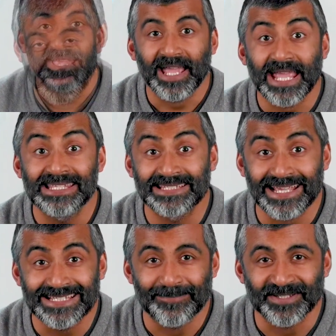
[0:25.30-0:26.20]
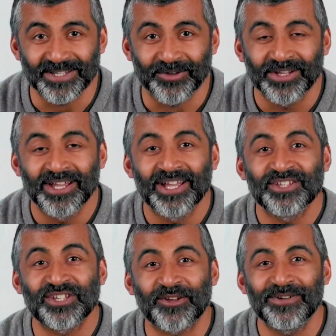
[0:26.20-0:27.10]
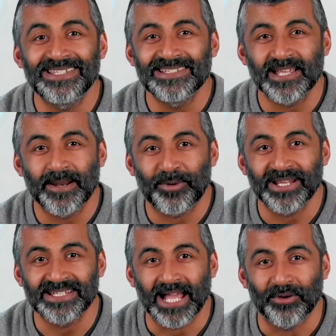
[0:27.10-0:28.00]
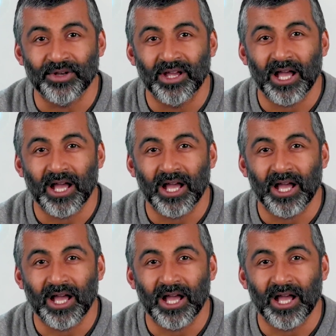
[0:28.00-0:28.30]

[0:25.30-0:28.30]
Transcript: In today's episode, Jagriti is going to break down